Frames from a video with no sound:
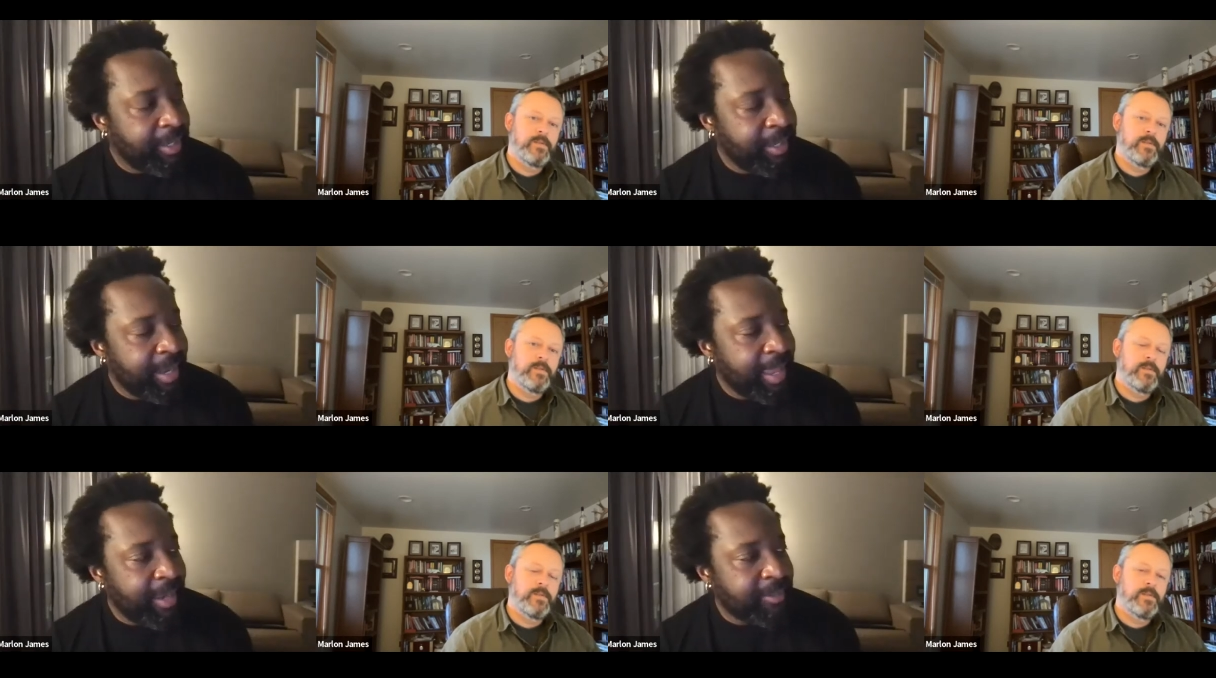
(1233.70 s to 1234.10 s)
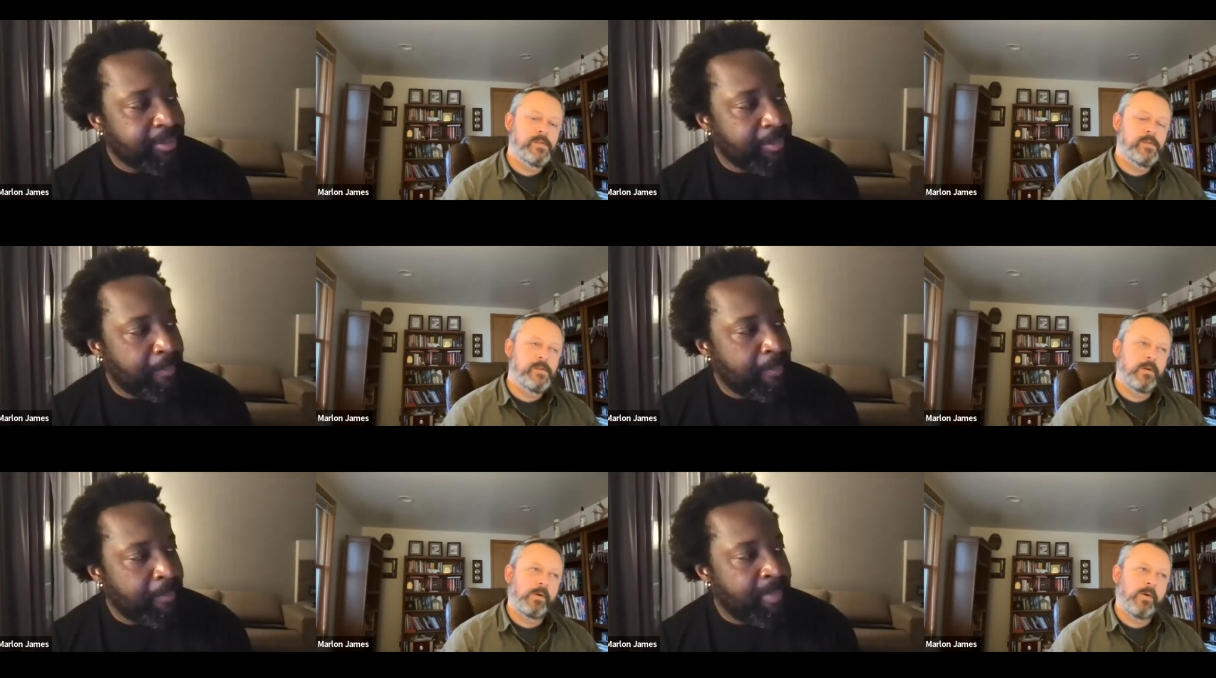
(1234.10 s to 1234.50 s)
Speaker 1: like to
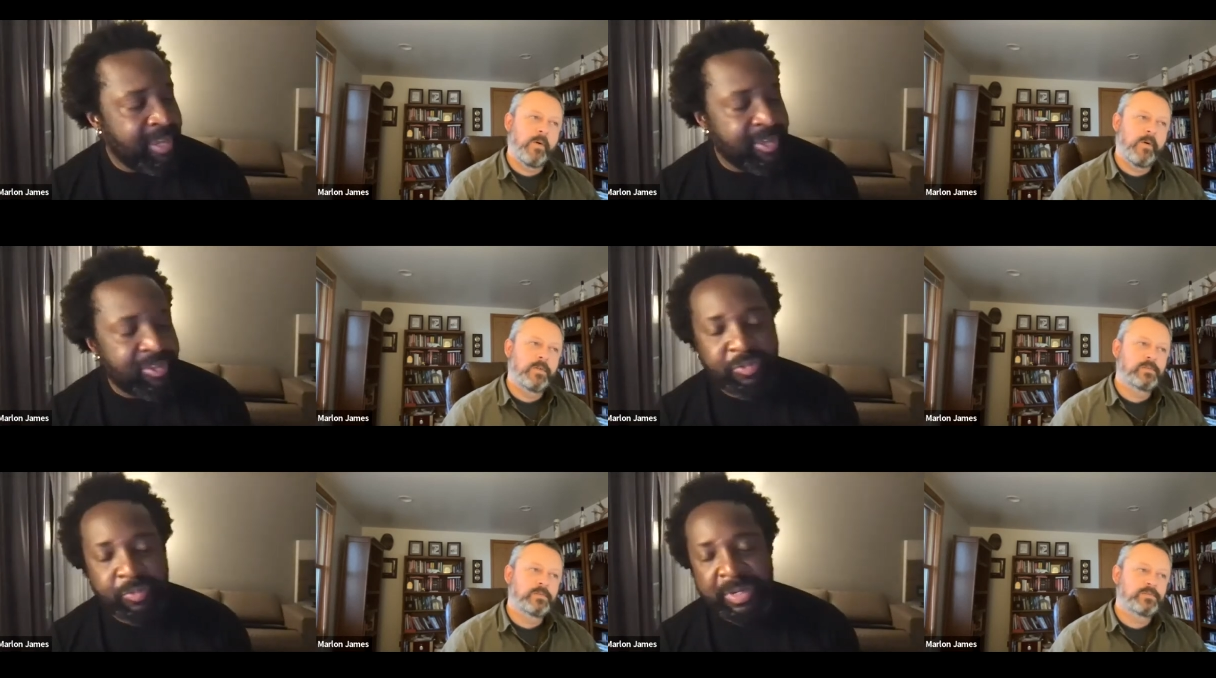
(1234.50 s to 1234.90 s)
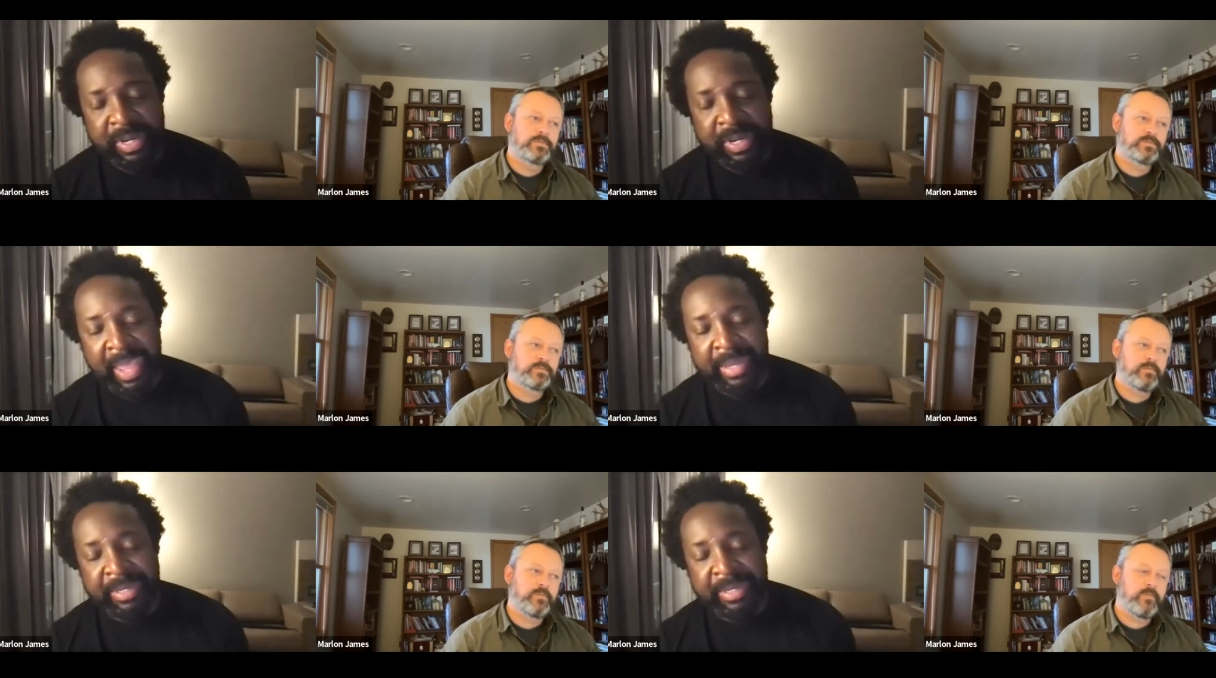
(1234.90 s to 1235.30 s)
mess with the
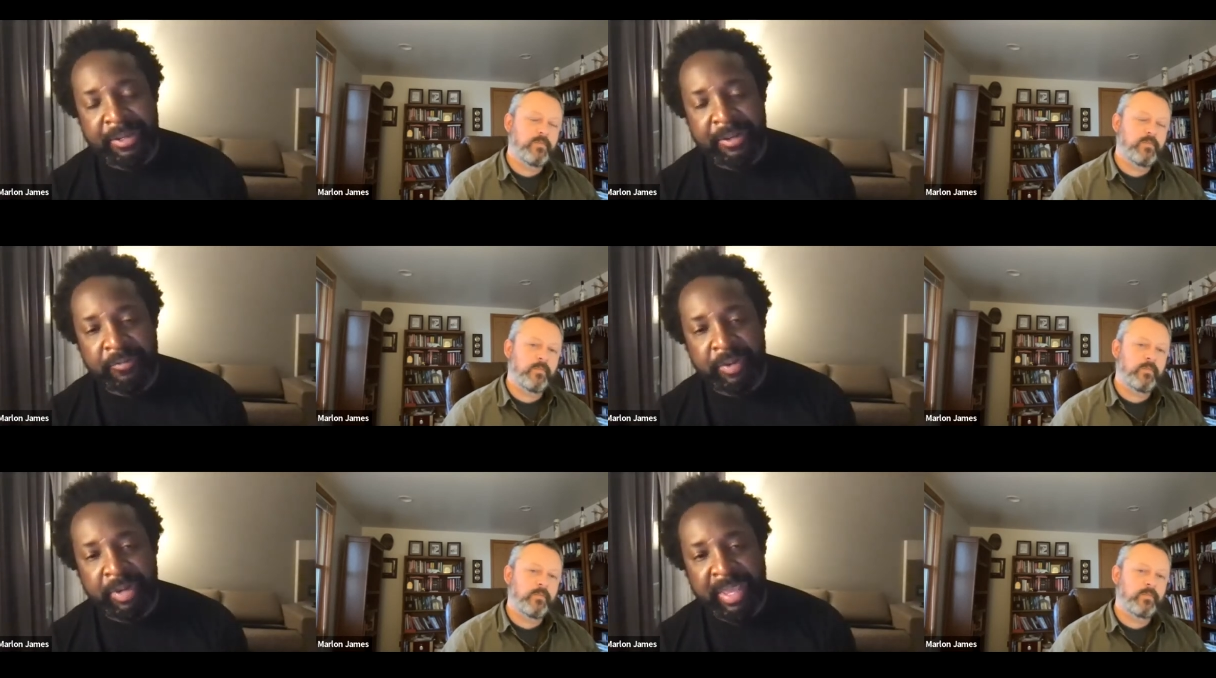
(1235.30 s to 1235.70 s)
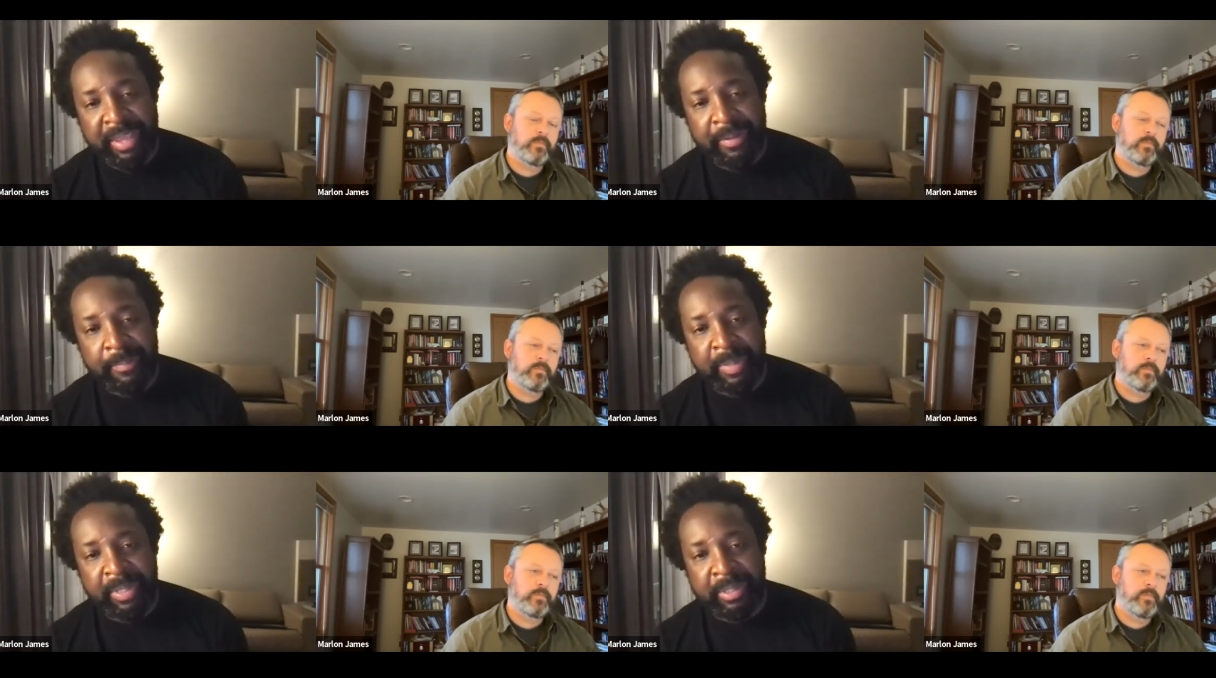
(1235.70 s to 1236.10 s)
idea of
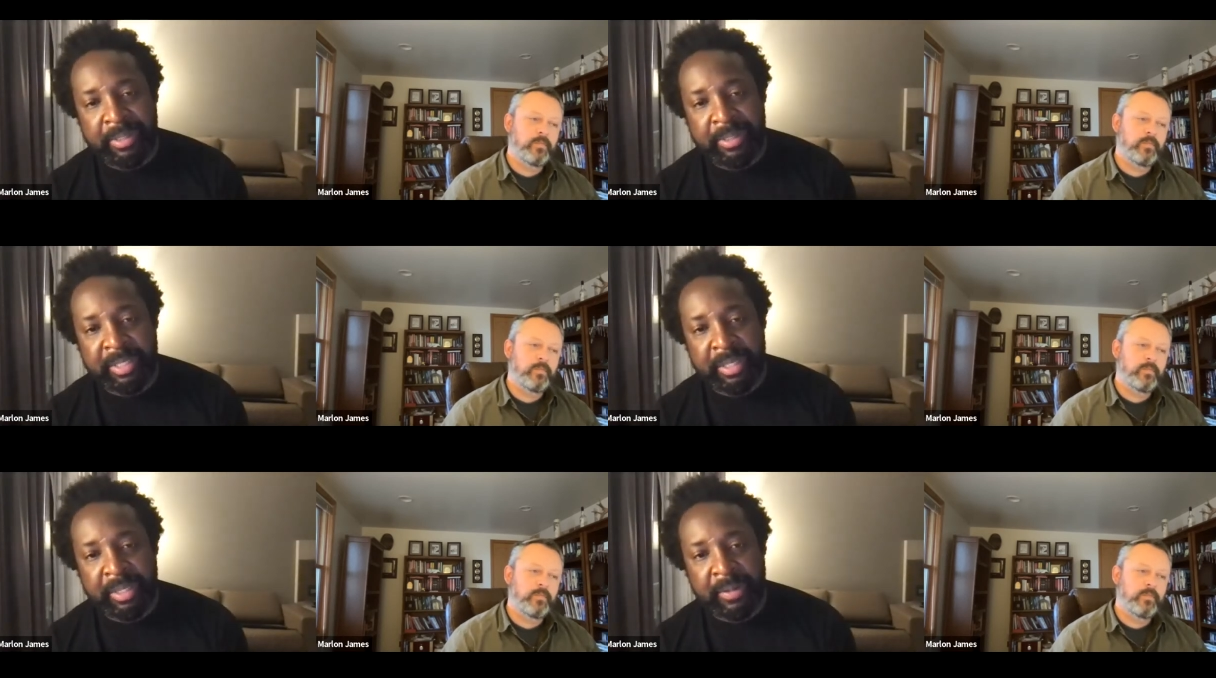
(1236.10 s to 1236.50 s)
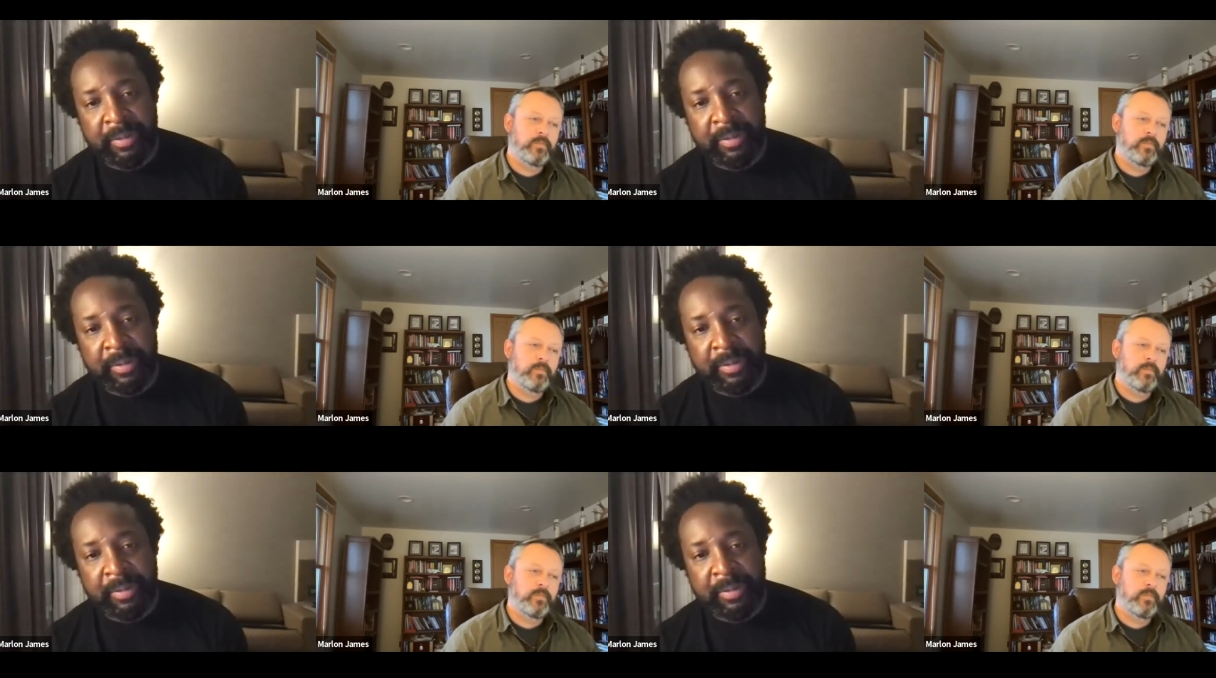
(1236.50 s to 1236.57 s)
reliability